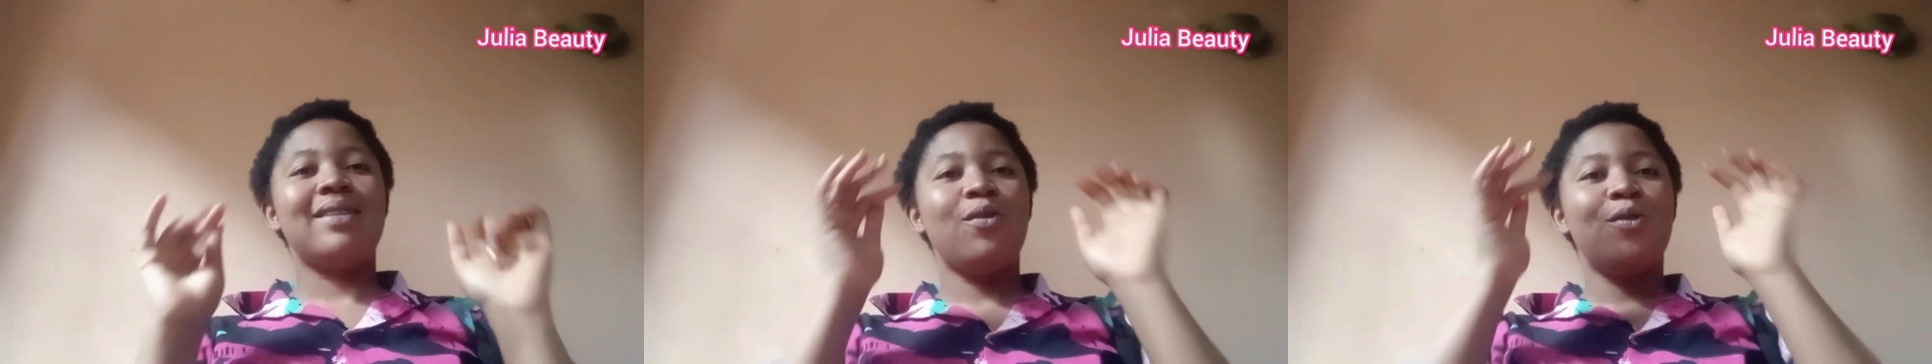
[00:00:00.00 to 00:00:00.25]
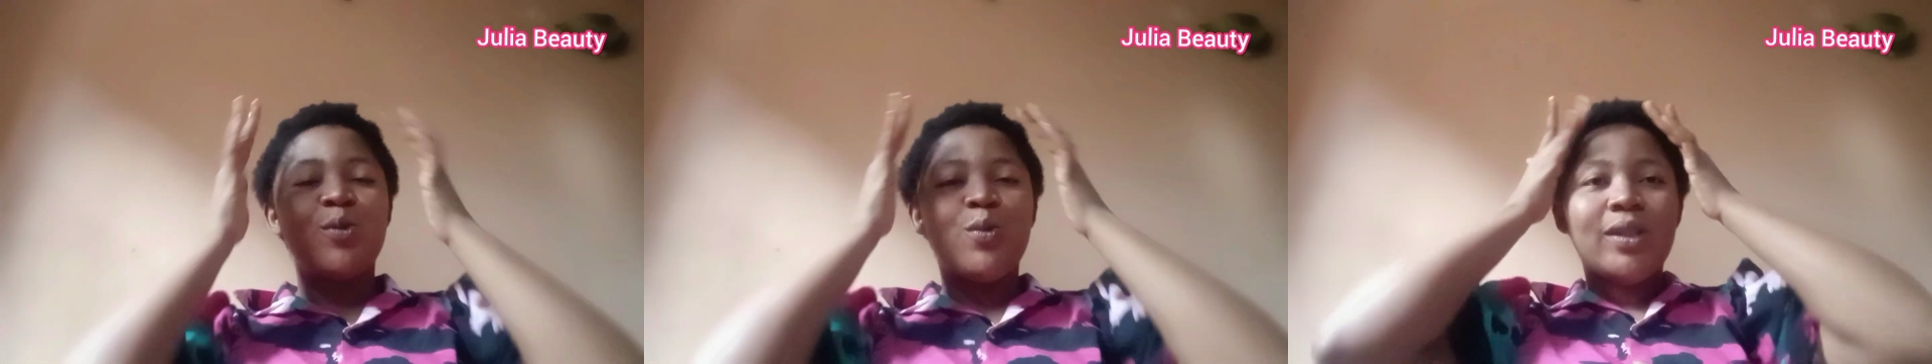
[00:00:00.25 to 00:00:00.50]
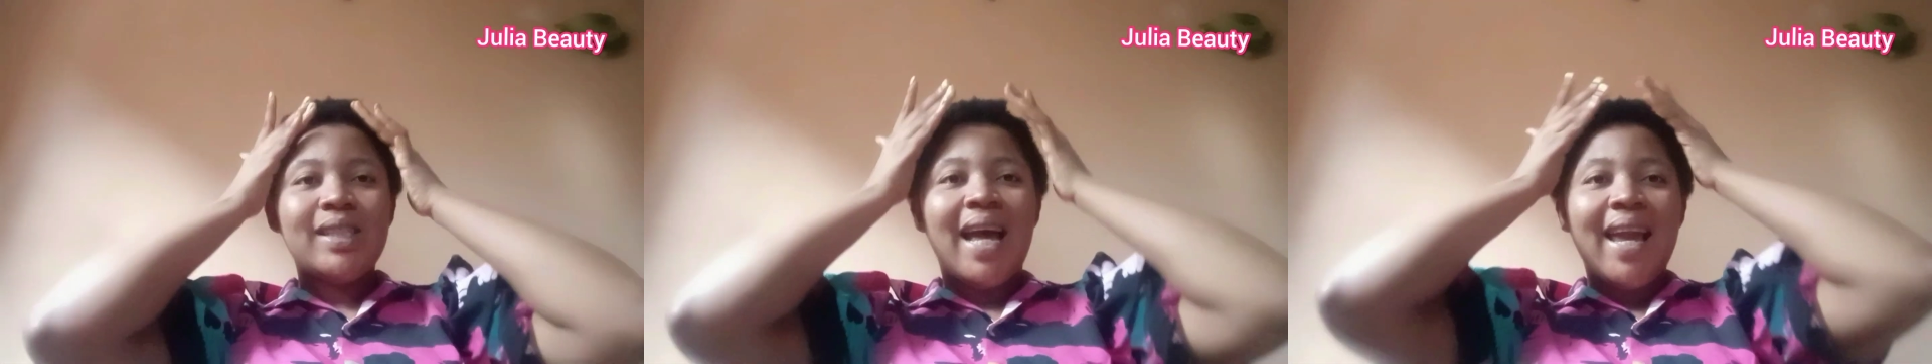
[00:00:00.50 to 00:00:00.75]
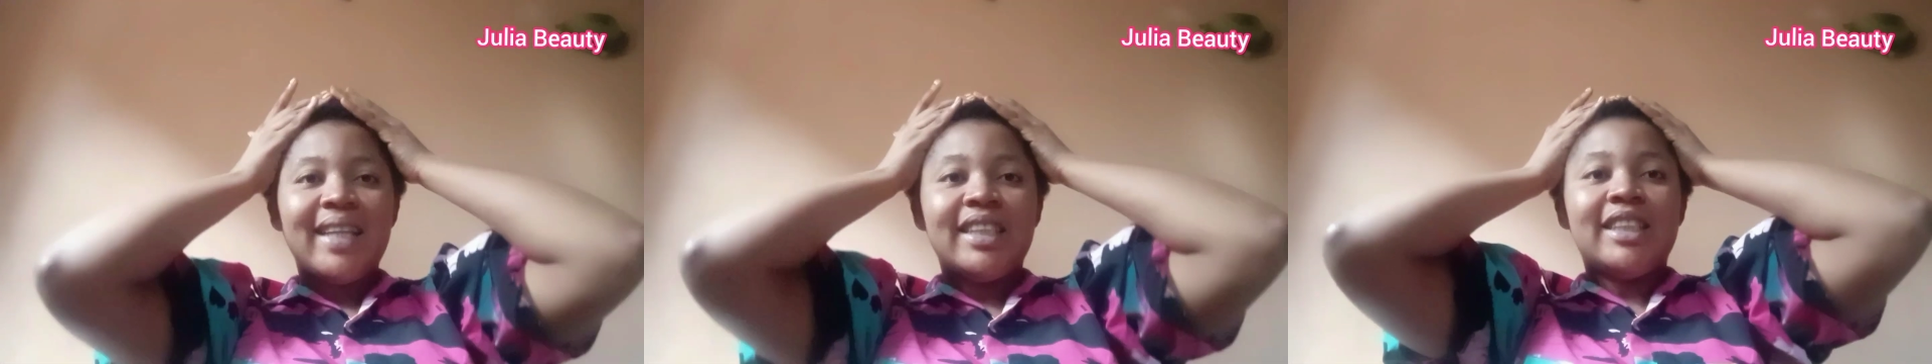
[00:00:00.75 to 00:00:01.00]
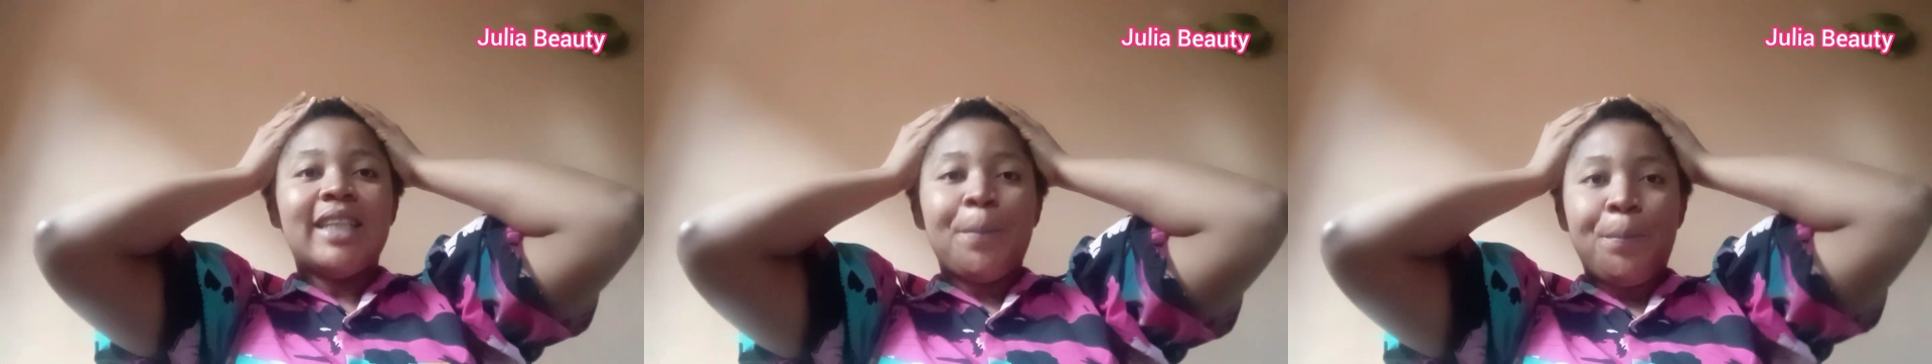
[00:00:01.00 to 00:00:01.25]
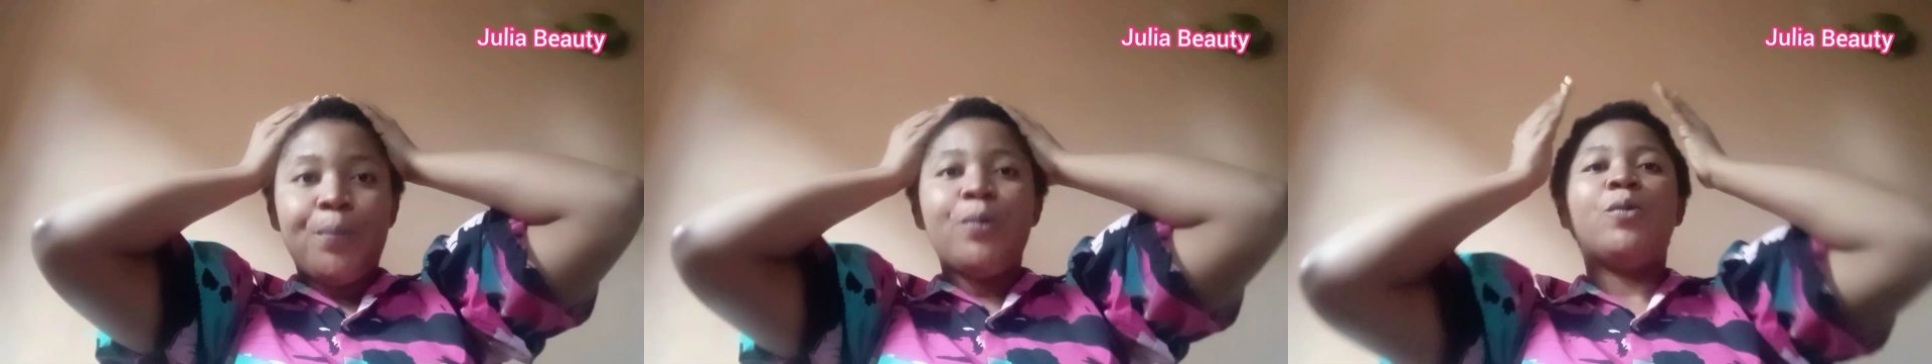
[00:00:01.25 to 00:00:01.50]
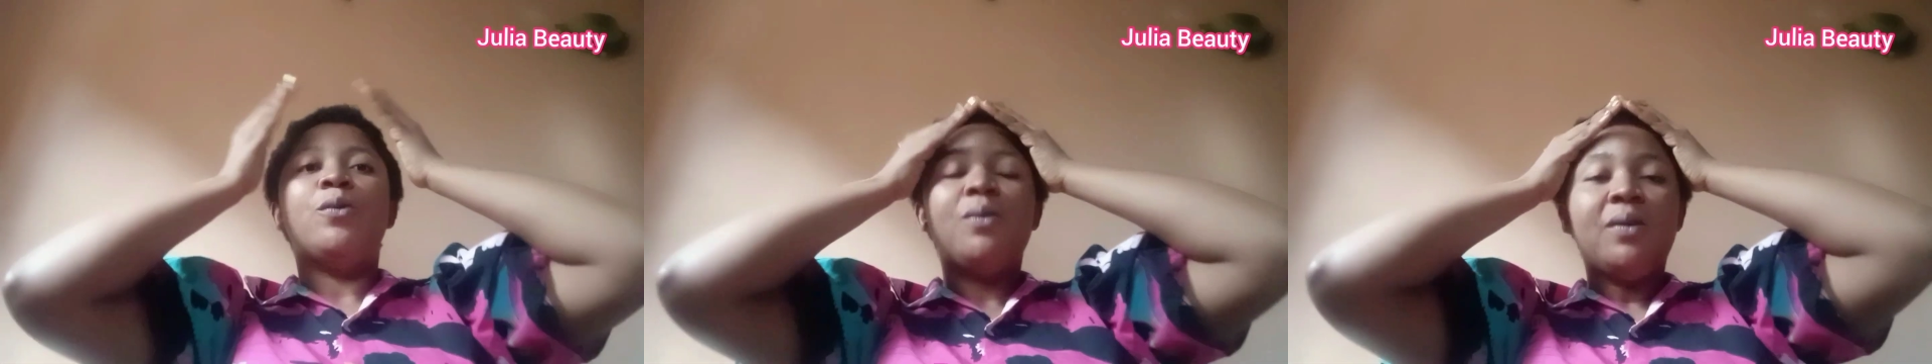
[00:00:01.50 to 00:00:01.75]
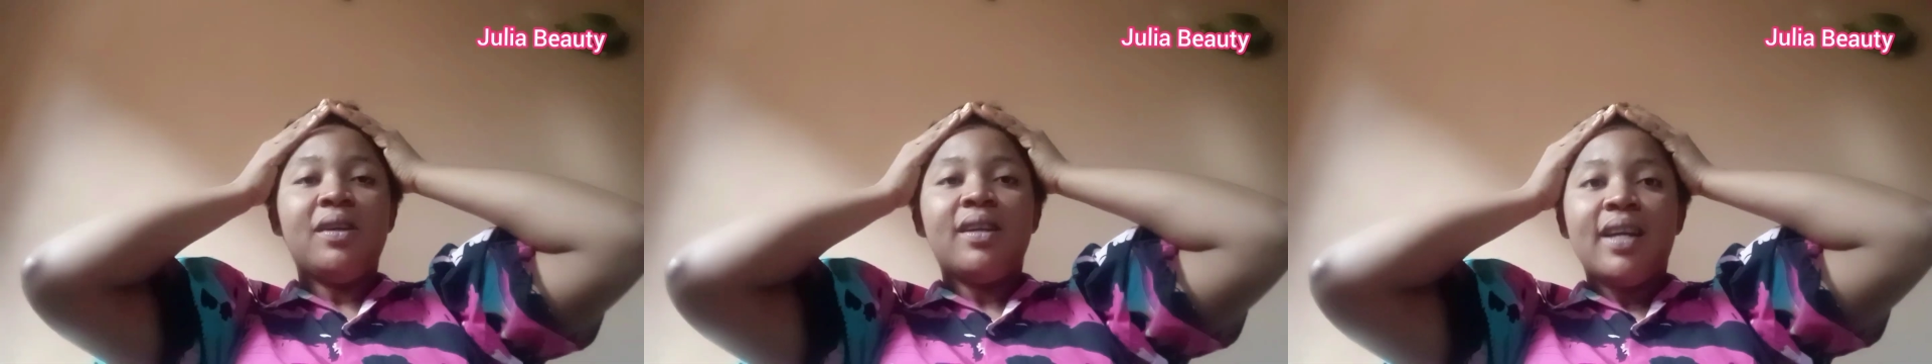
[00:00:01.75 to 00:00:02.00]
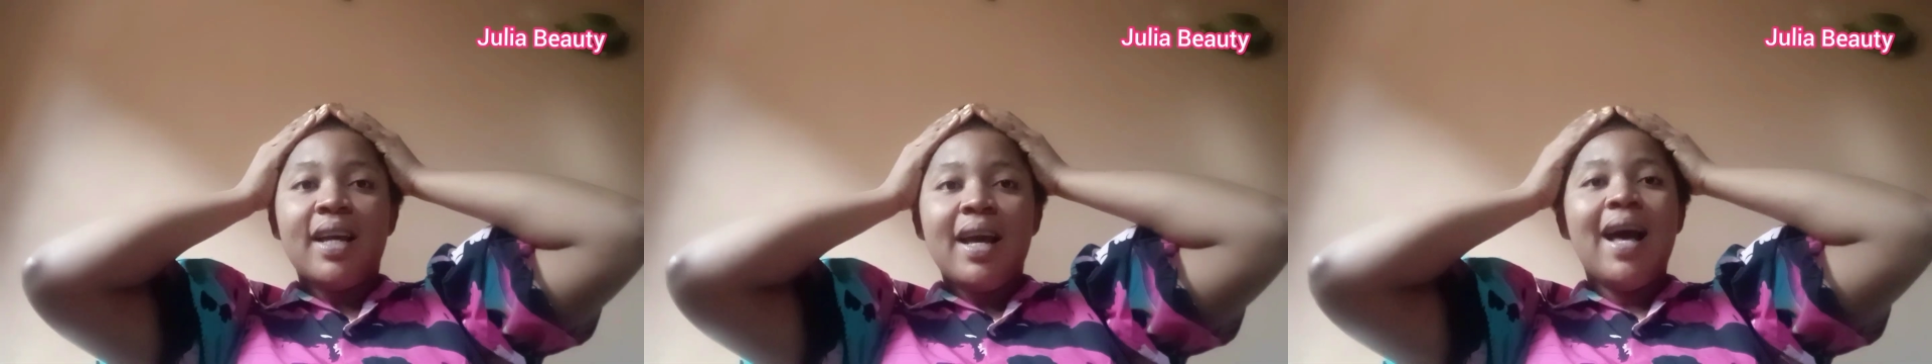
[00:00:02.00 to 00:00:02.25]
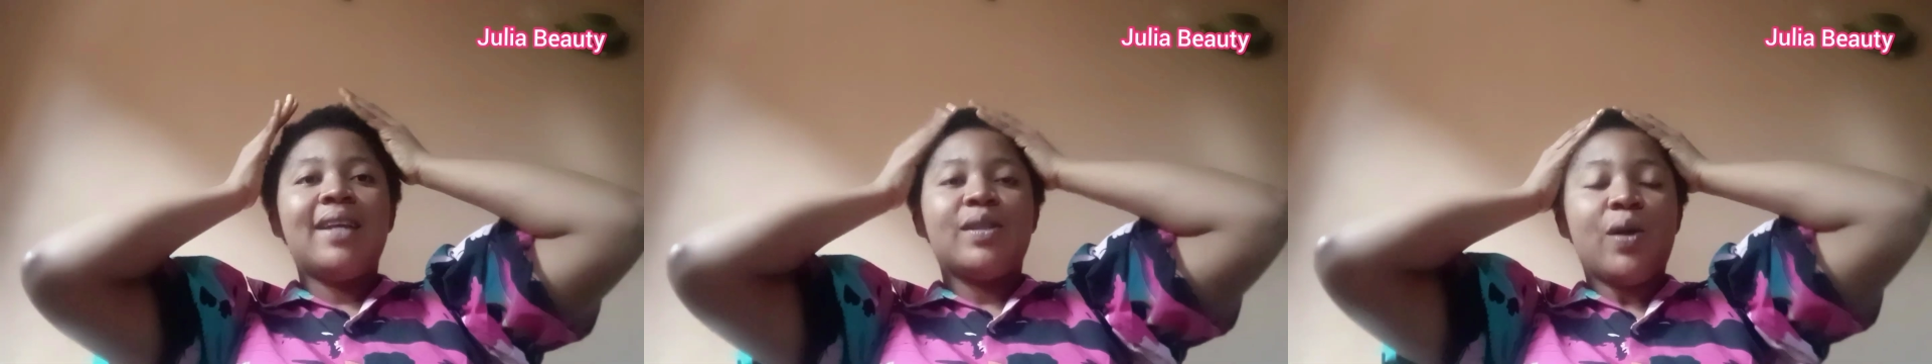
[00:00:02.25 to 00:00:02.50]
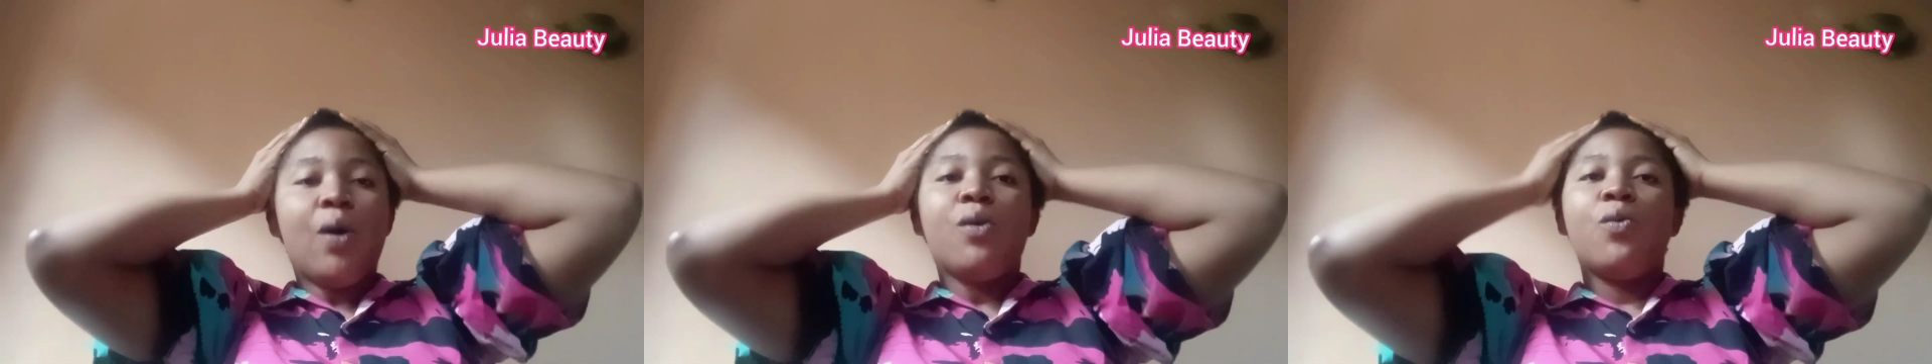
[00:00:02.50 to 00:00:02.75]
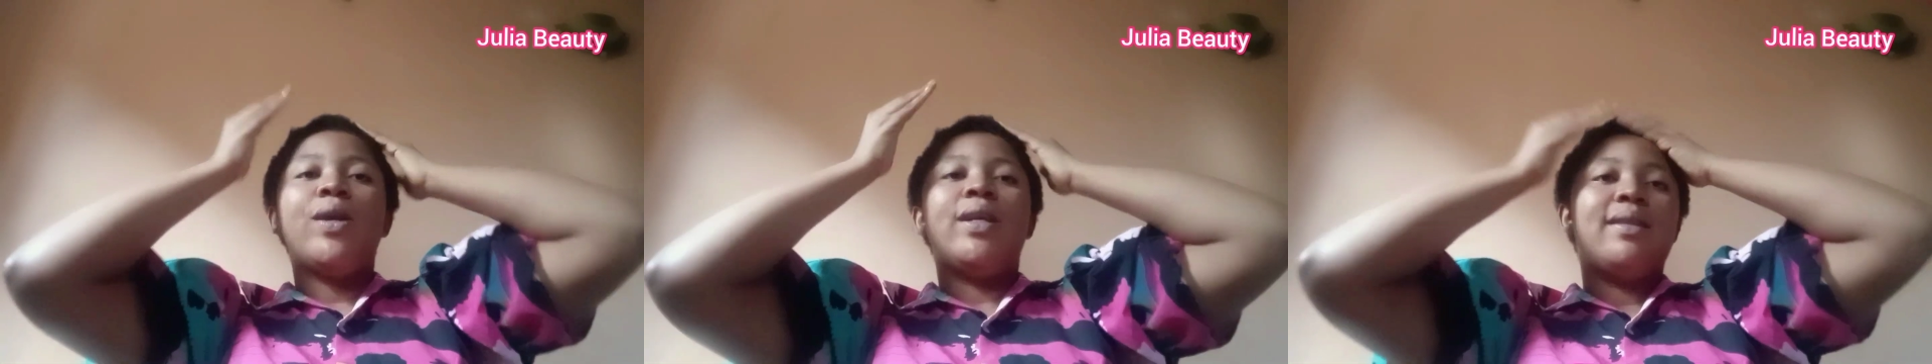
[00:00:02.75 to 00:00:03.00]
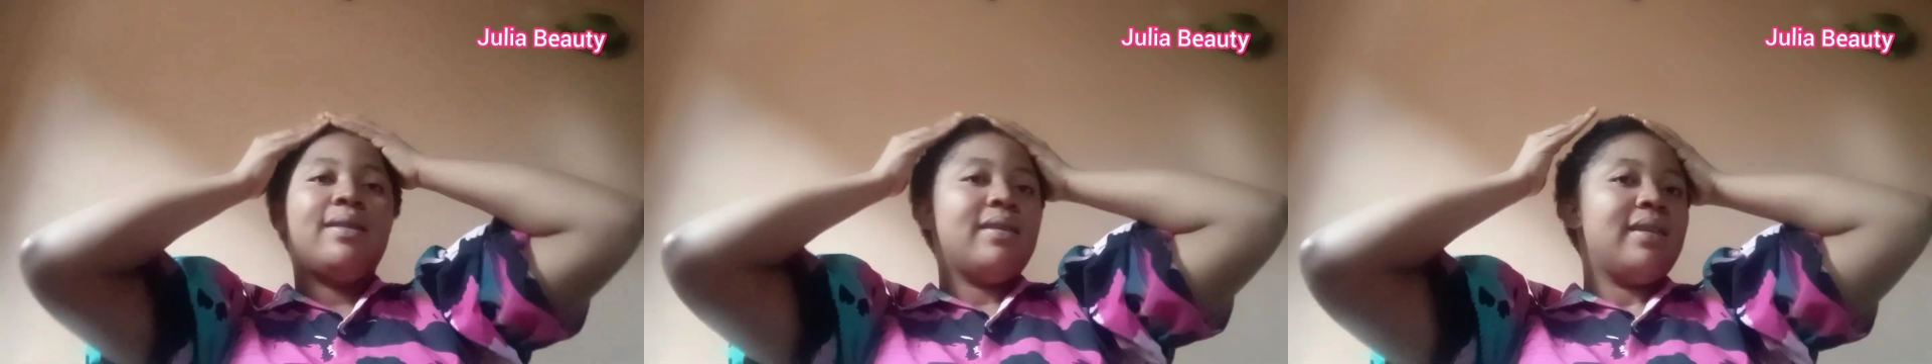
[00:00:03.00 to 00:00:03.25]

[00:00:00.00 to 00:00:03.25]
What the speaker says: cold water and shampoo as always.